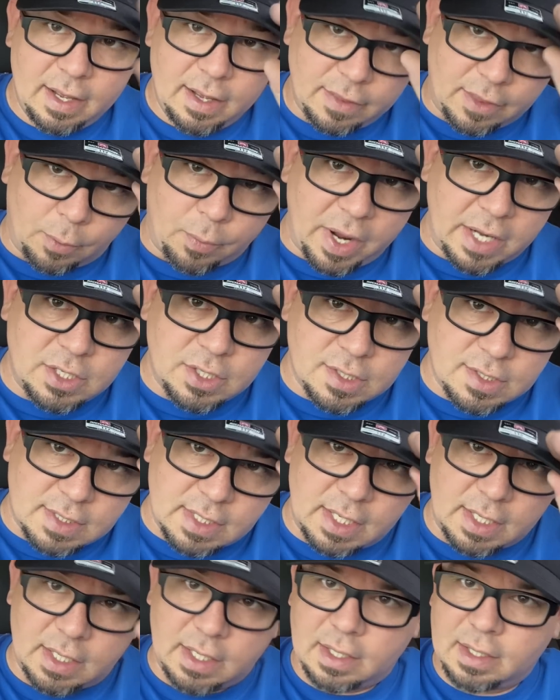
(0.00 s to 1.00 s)
the
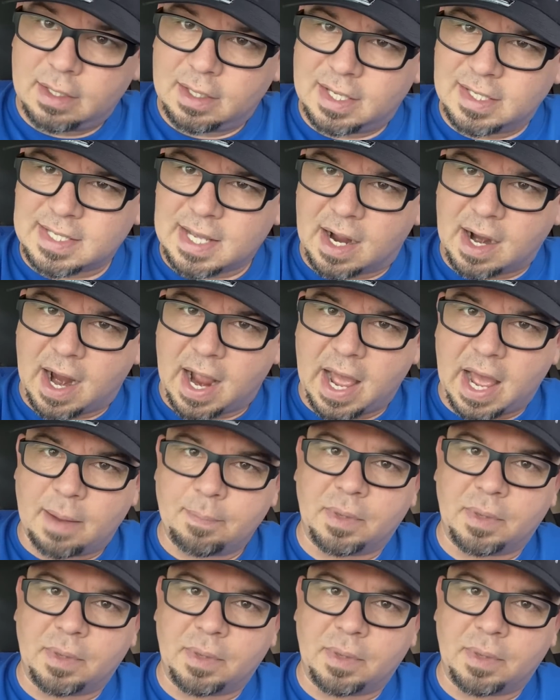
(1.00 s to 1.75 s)
Richardson is all right,